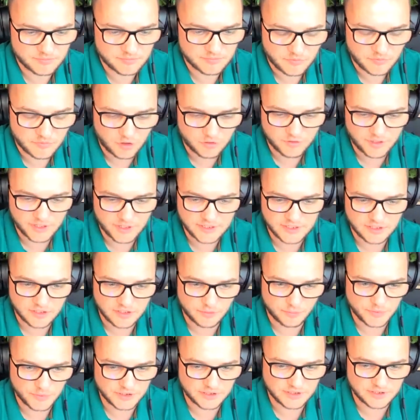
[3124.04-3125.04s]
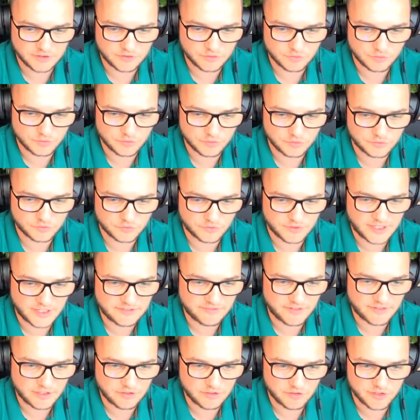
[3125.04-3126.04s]
already committed to that
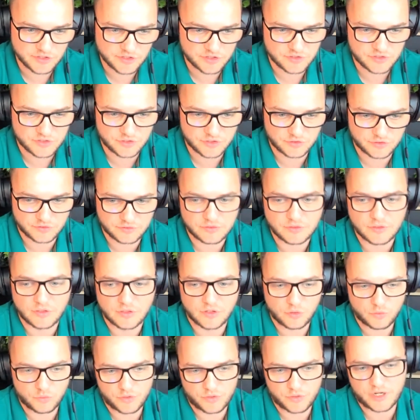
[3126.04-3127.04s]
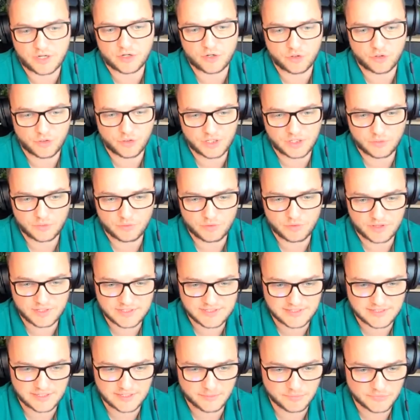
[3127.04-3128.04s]
valuation. So we are going with the
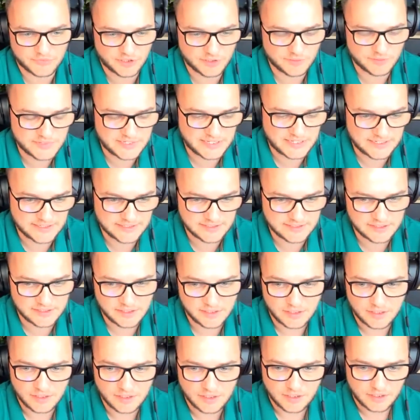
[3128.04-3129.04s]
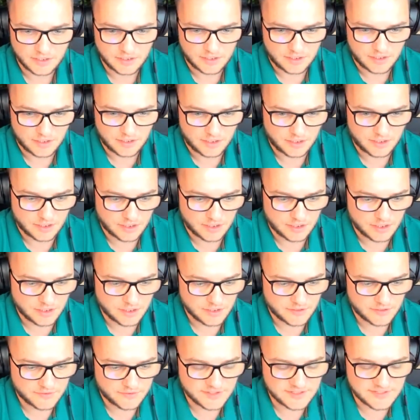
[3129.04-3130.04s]
same terms as
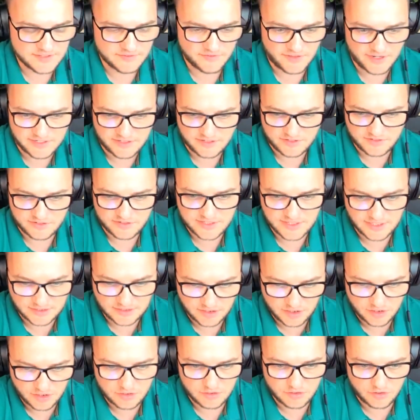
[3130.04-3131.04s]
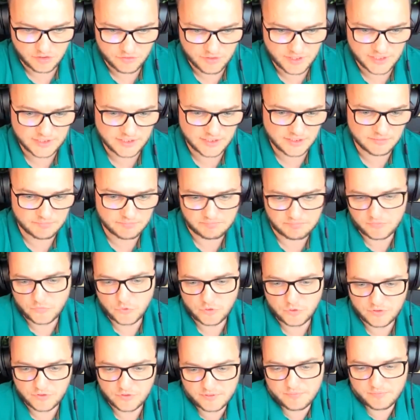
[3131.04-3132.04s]
these investors that already,
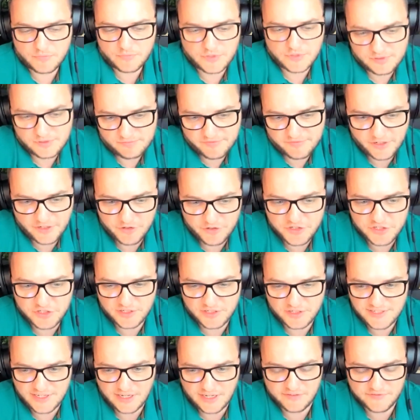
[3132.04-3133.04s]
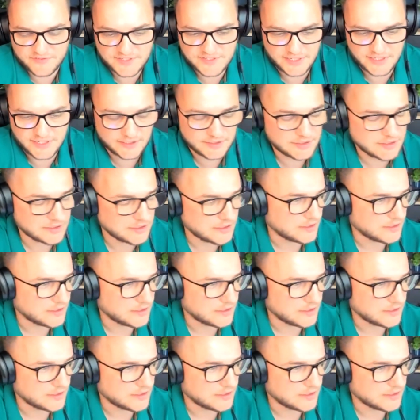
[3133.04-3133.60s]
the valuation is kind of set.